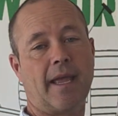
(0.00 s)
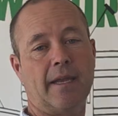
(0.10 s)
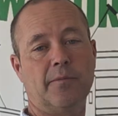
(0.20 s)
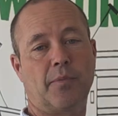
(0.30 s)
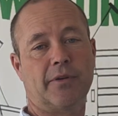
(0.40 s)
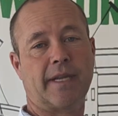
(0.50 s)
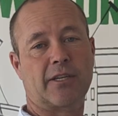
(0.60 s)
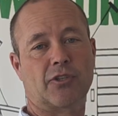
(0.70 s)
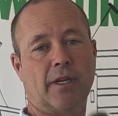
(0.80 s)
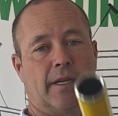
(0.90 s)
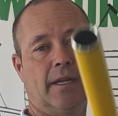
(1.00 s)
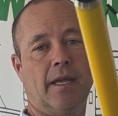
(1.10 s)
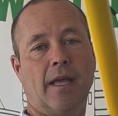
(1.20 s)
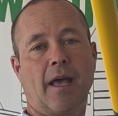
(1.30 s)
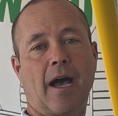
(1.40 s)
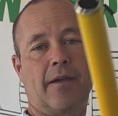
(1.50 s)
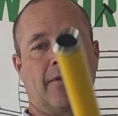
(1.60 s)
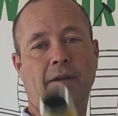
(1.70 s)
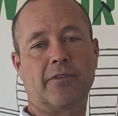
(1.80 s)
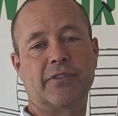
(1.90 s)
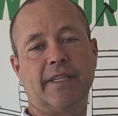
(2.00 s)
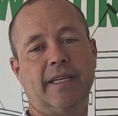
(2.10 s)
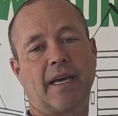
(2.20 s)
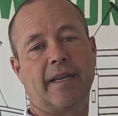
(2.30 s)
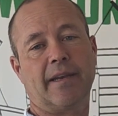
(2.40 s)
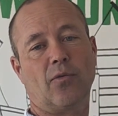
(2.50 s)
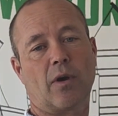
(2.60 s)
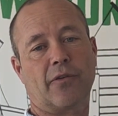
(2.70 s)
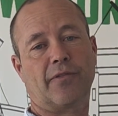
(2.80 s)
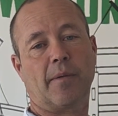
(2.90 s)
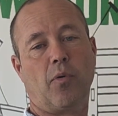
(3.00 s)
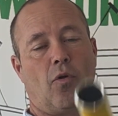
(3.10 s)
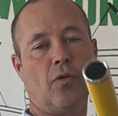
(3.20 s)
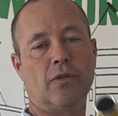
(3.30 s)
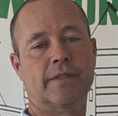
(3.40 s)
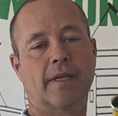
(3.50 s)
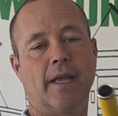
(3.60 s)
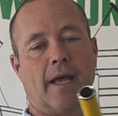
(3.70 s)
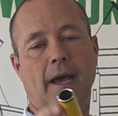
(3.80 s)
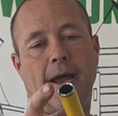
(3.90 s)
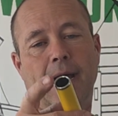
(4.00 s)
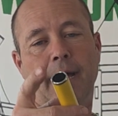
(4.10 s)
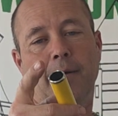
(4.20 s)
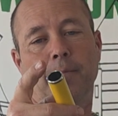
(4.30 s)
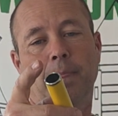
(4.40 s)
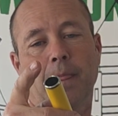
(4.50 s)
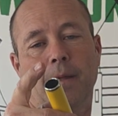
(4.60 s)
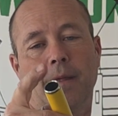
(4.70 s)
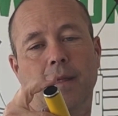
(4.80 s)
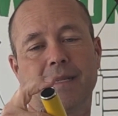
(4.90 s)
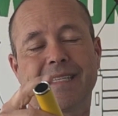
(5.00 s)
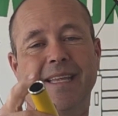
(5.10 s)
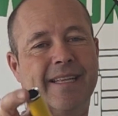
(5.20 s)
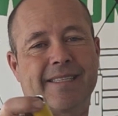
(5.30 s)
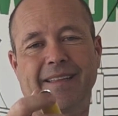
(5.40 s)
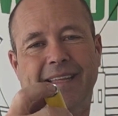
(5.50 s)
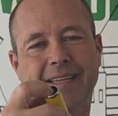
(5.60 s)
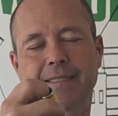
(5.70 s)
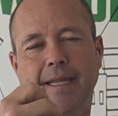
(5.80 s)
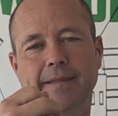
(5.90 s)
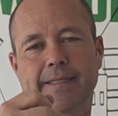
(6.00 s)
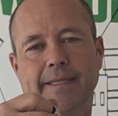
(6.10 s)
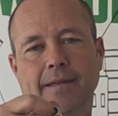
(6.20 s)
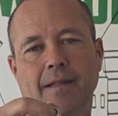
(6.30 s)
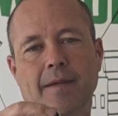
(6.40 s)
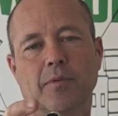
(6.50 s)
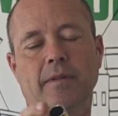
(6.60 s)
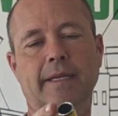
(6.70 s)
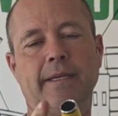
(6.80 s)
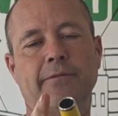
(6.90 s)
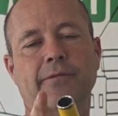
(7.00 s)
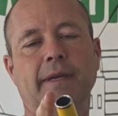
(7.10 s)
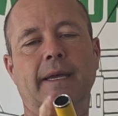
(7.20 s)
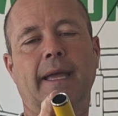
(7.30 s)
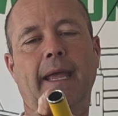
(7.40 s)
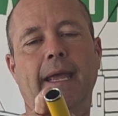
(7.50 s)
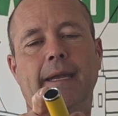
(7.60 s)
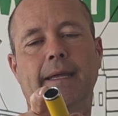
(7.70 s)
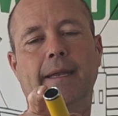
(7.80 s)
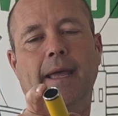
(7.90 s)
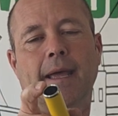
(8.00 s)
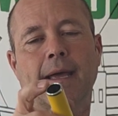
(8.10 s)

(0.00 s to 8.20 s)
end protection I've ever seen on any water-fed poles. It's like a stainless steel, I believe, and it